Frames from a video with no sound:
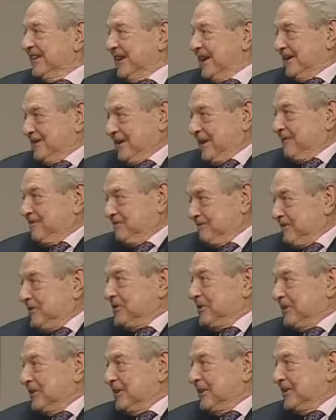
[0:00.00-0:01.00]
I, I,
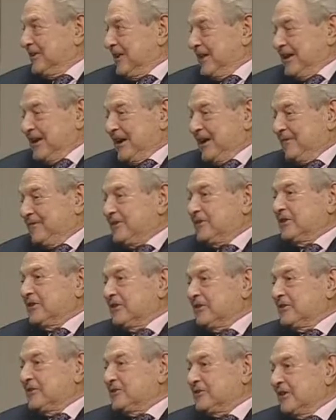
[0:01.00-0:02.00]
visited, I
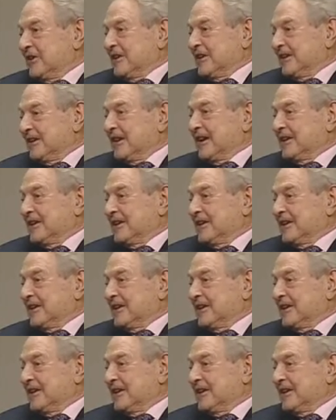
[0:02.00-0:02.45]
visited Chile in